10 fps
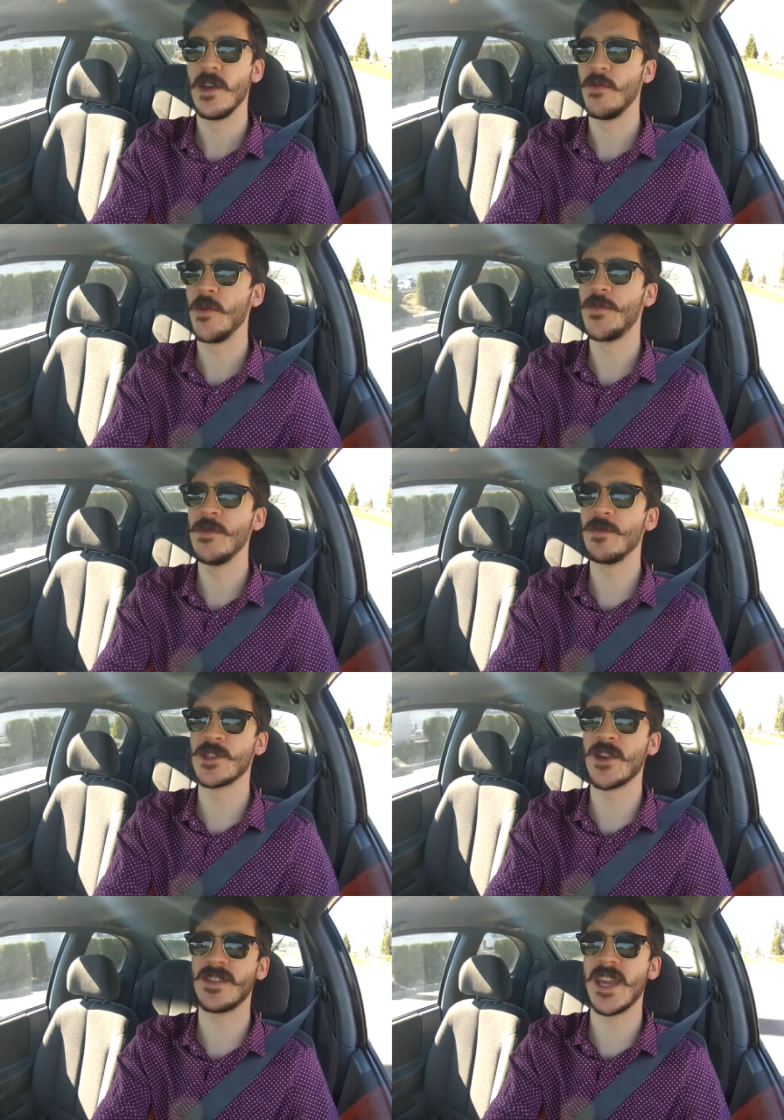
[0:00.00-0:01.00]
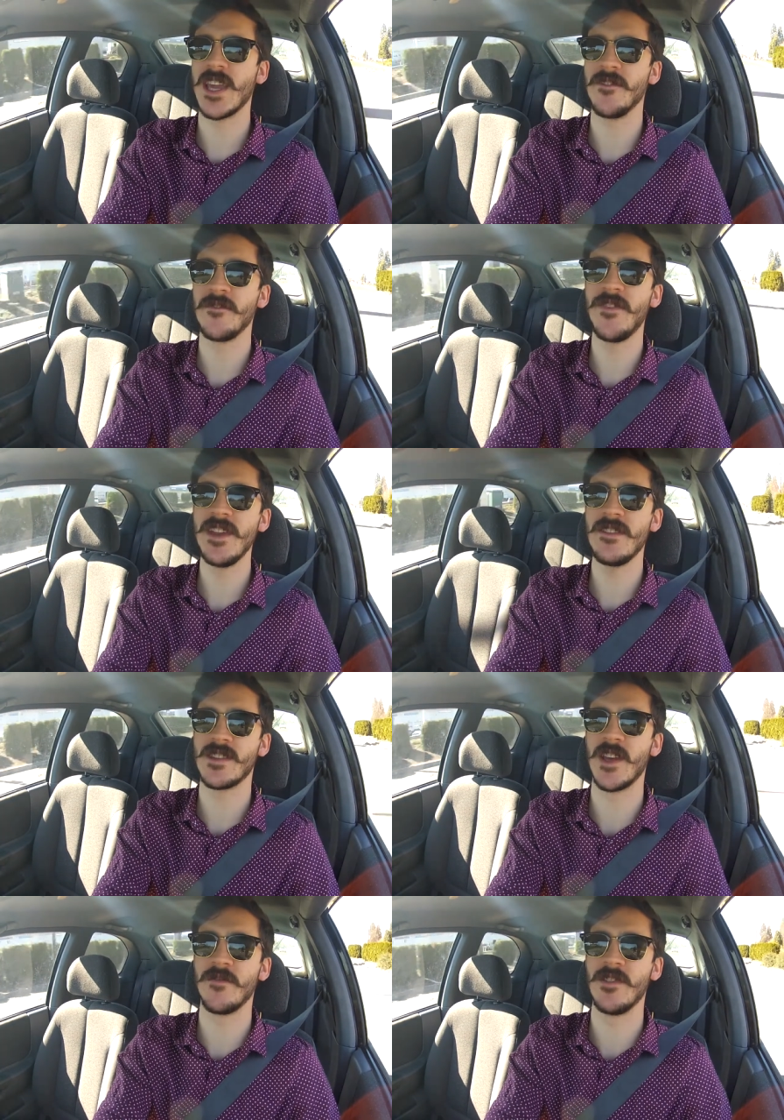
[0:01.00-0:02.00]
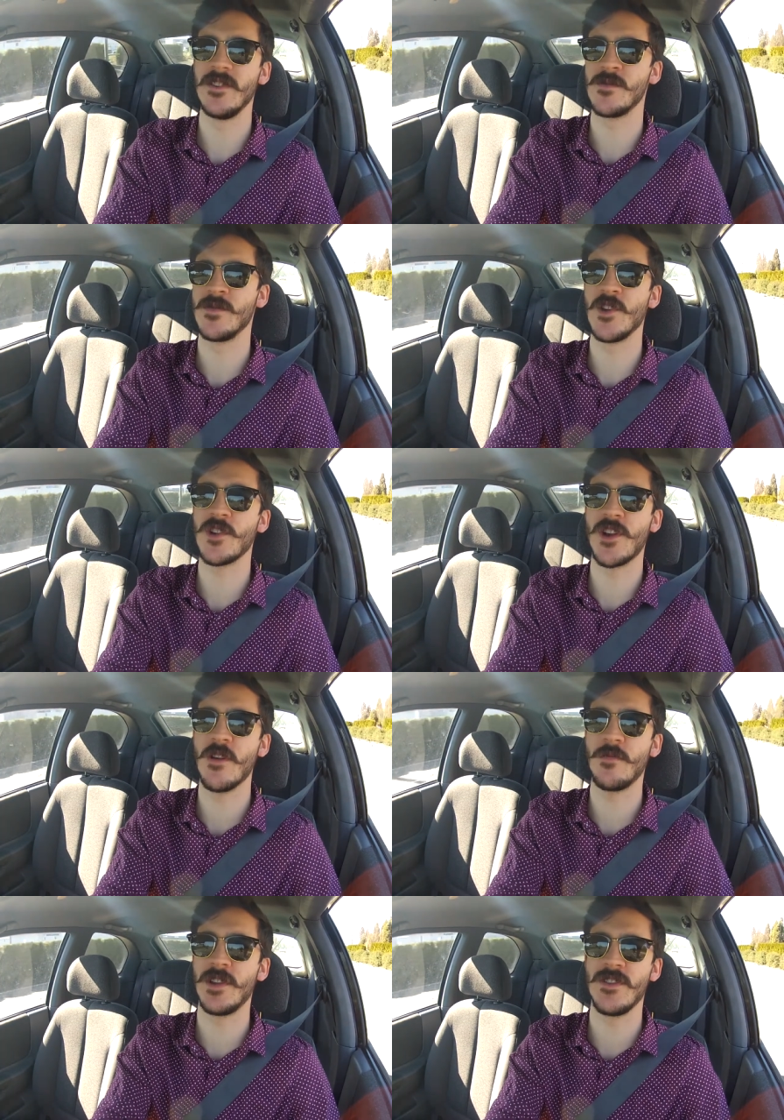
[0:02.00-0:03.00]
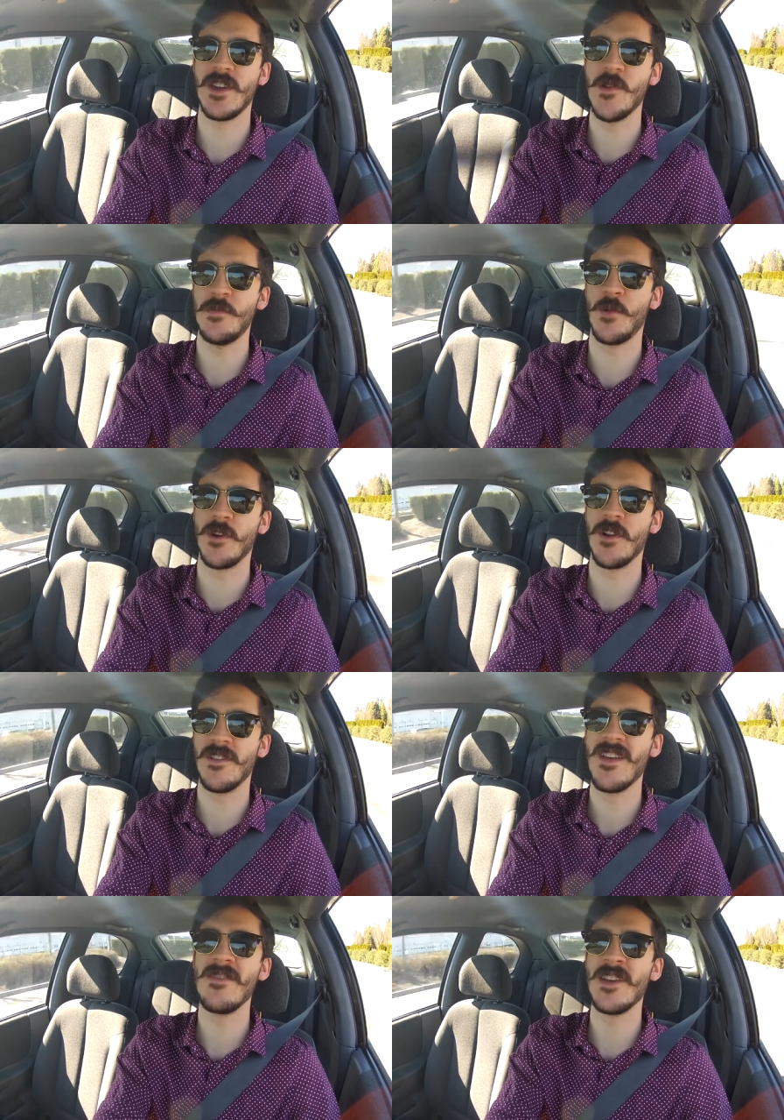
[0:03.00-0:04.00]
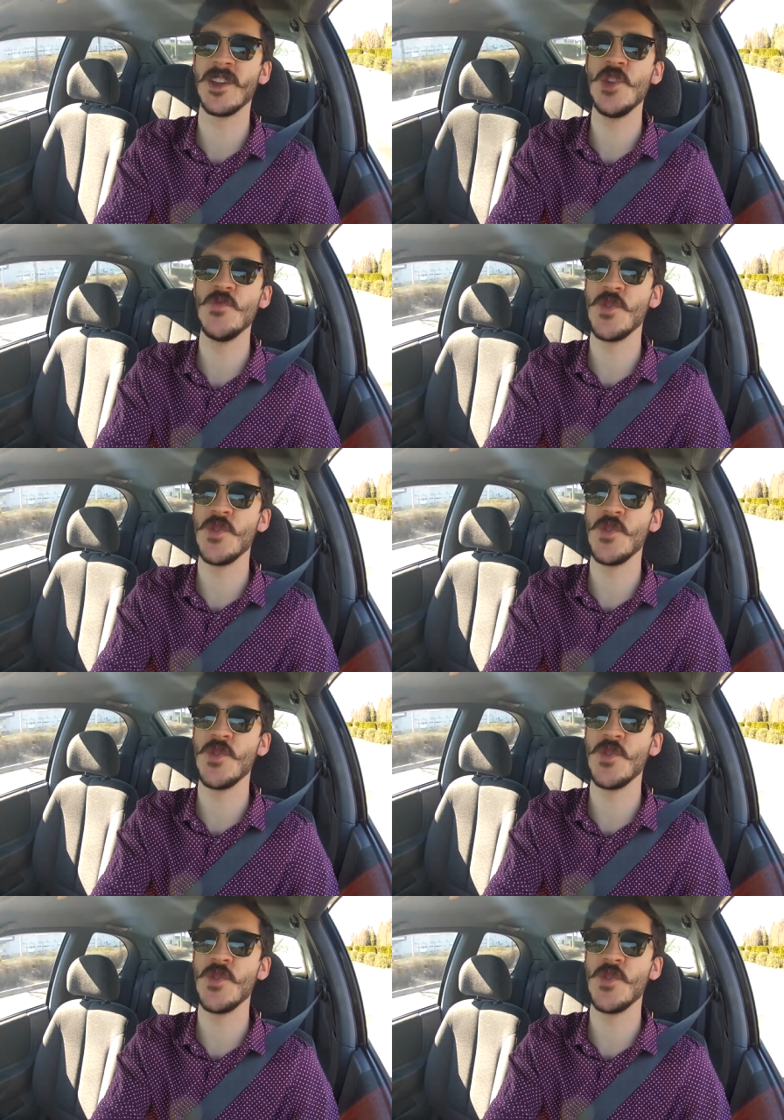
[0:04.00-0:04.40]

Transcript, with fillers: When people start taking feet selfies with your carpet at the airport, then you